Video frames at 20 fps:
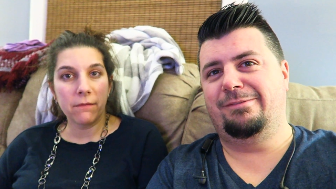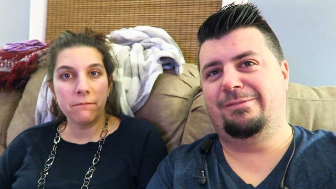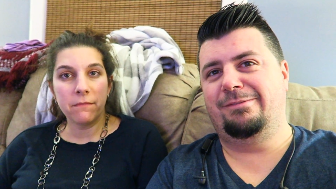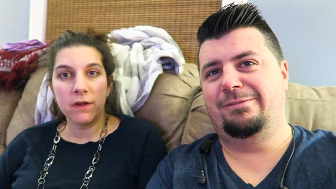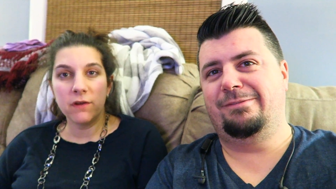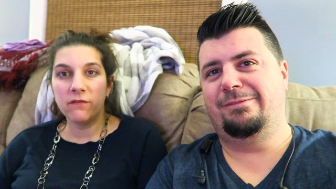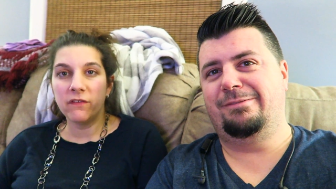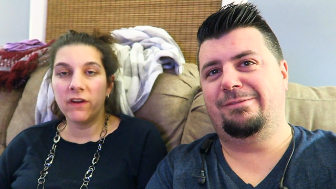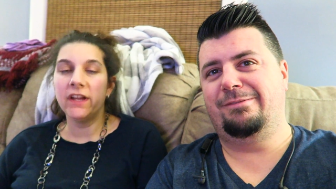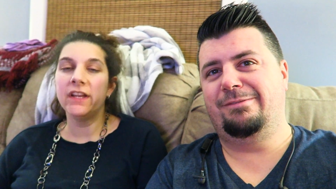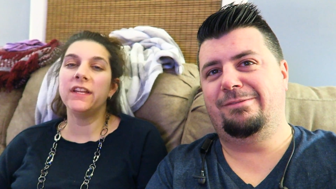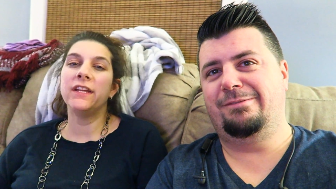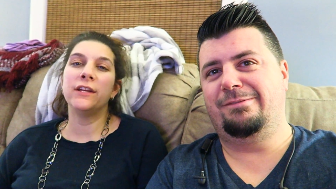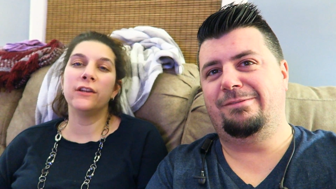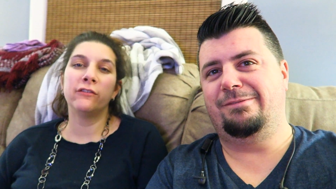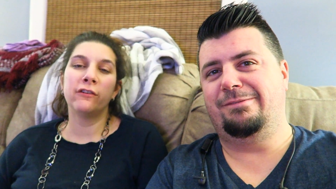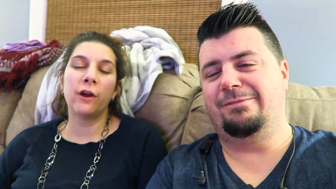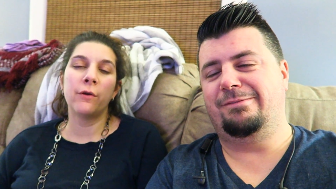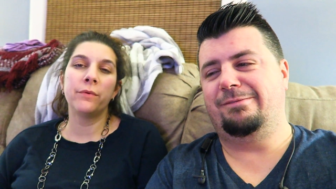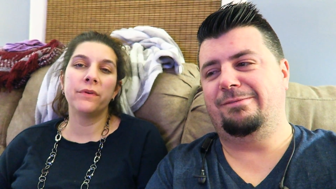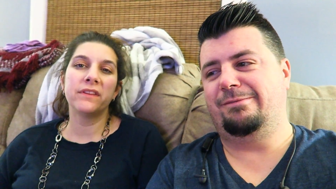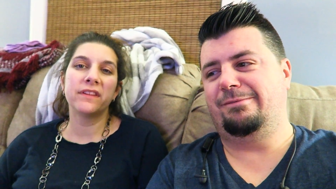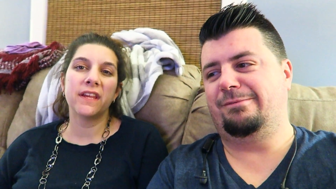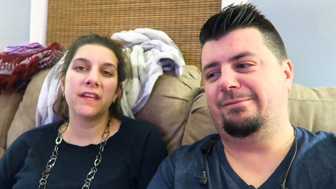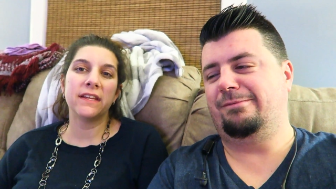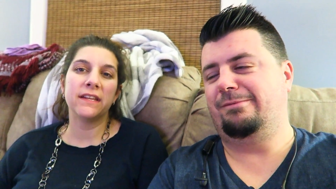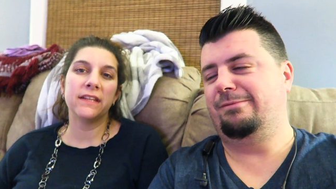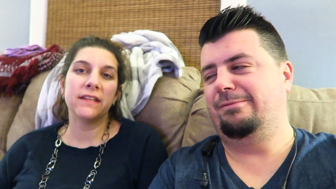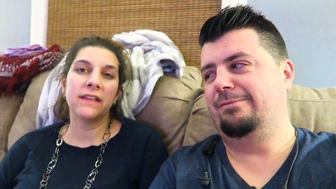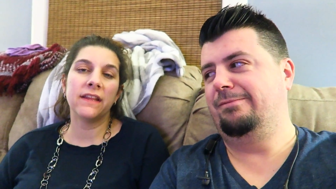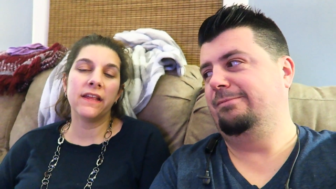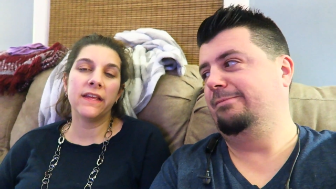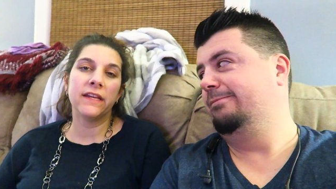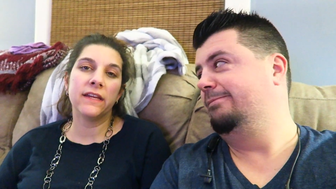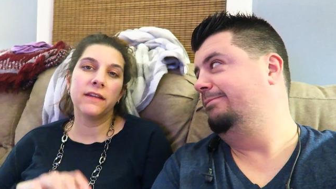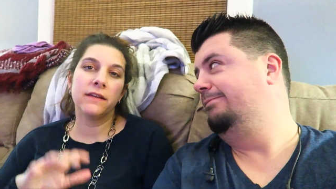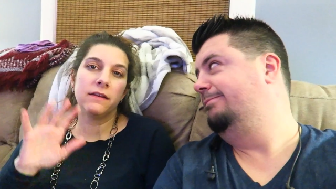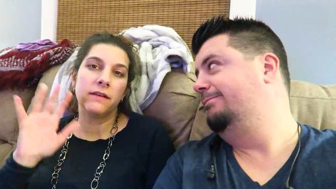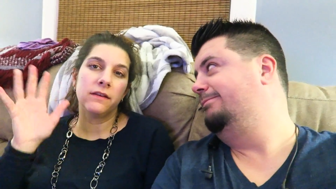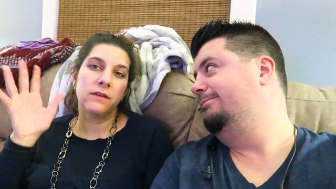Speaker 1: My right ear, I would say, is
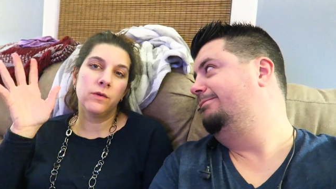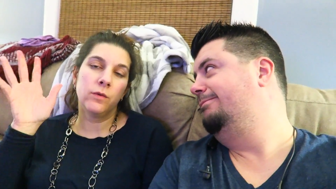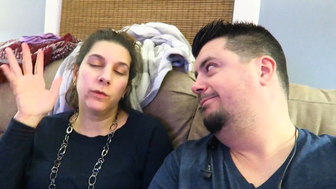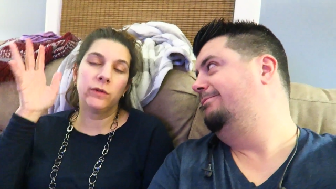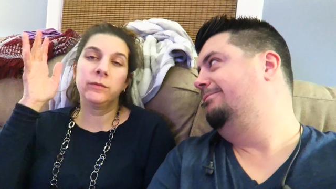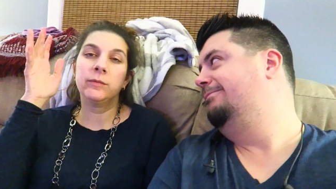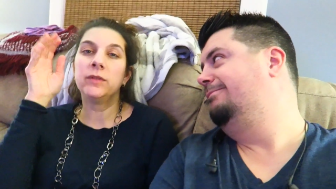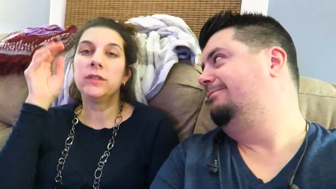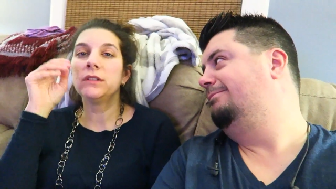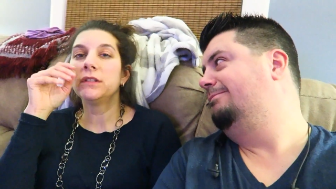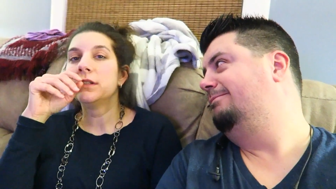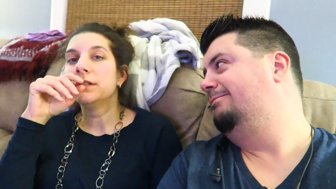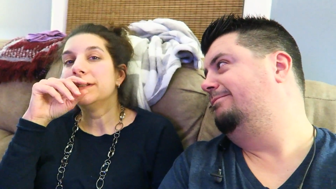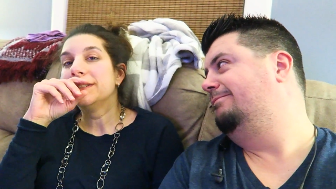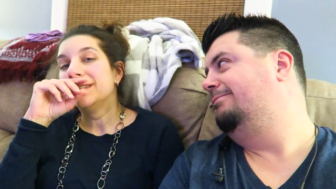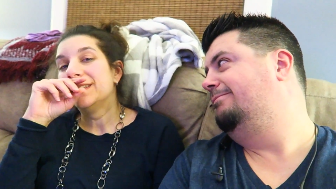like normal.